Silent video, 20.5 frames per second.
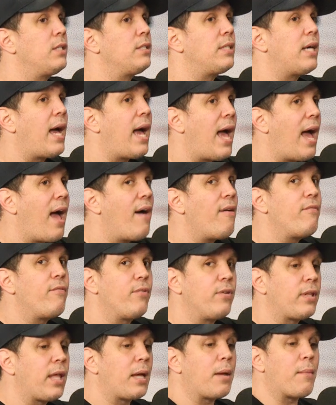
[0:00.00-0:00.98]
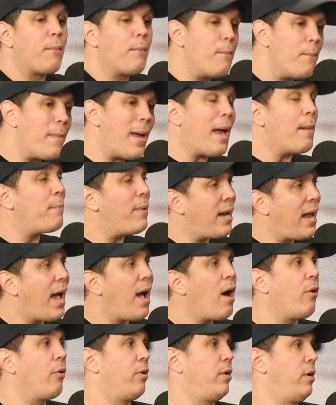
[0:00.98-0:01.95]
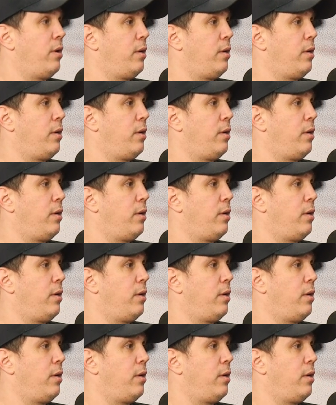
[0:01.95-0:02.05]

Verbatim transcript: to have, like, map it out.